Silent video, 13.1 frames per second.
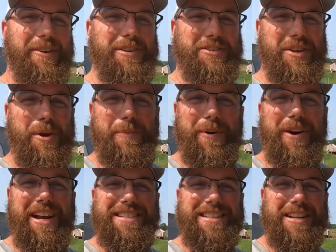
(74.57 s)
it was
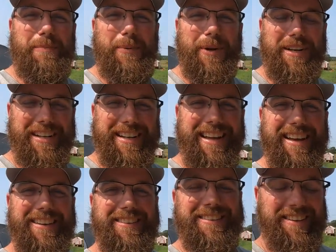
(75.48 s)
super easy to put
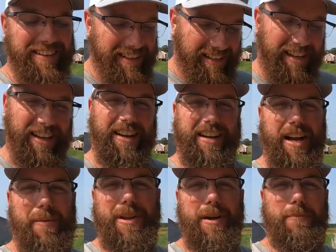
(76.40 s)
together, uh,
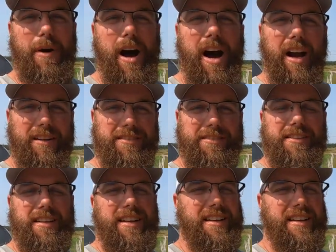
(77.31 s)
come in a box.